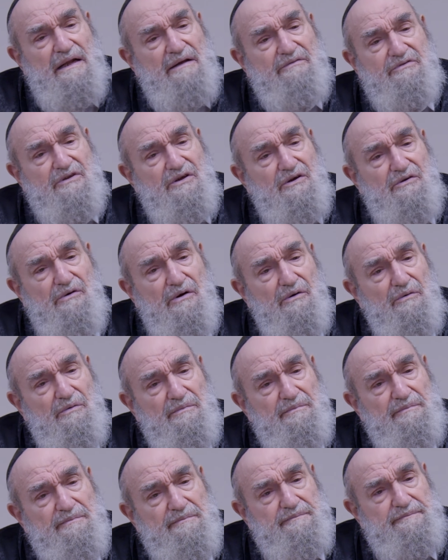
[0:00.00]
have to grow.
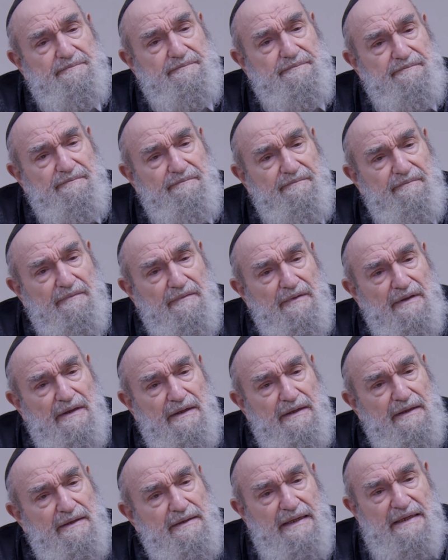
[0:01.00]

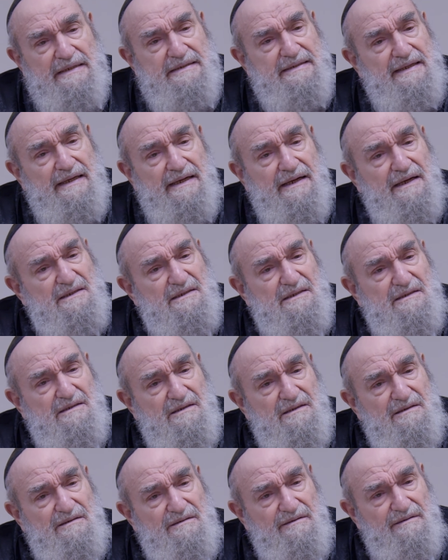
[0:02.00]
That's not us.
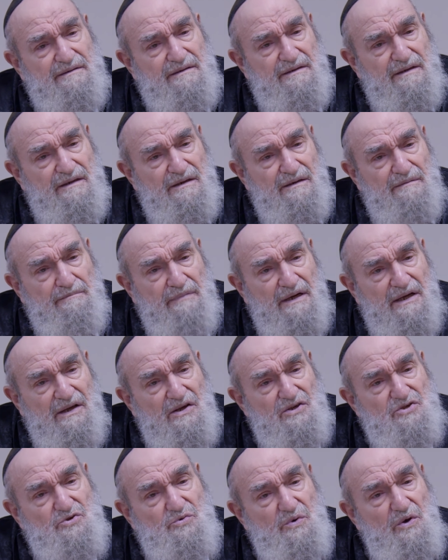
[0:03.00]
By
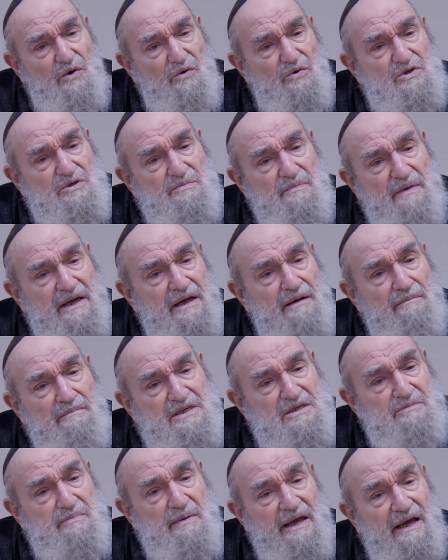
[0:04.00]
us, we always make a
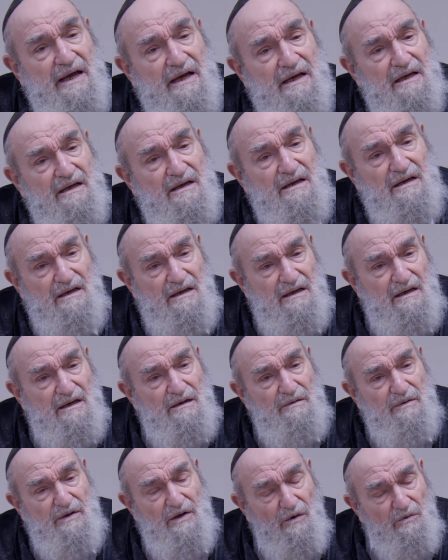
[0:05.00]
mizbeach
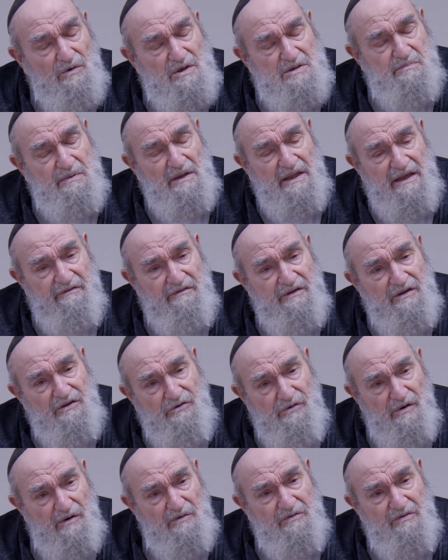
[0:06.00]
we always believe in
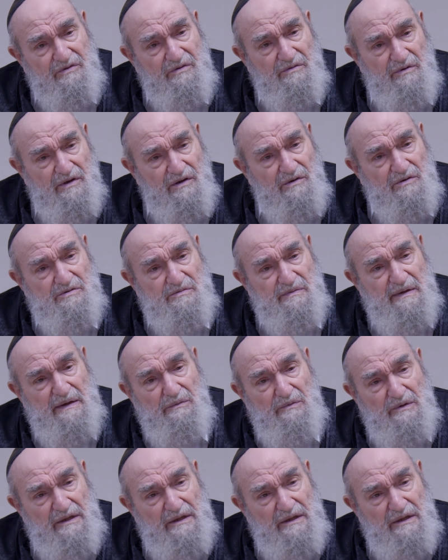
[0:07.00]
growth. We always believe